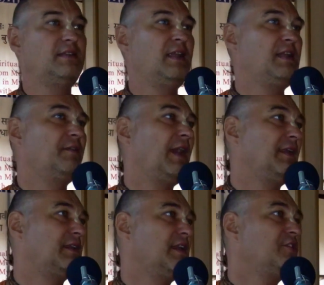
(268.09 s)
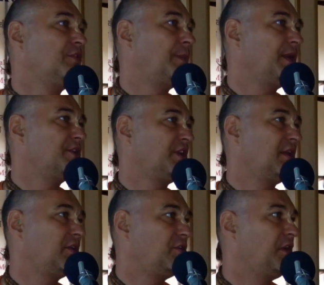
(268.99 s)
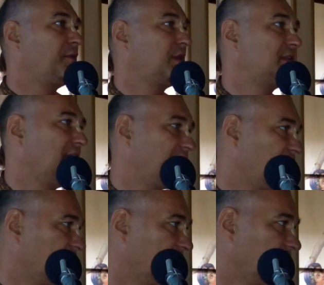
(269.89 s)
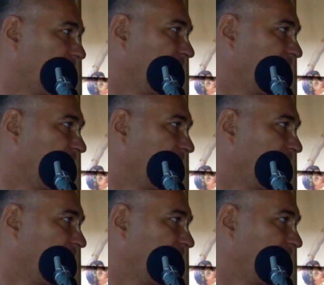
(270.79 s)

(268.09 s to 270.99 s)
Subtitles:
they divide Isopanisad into different sections.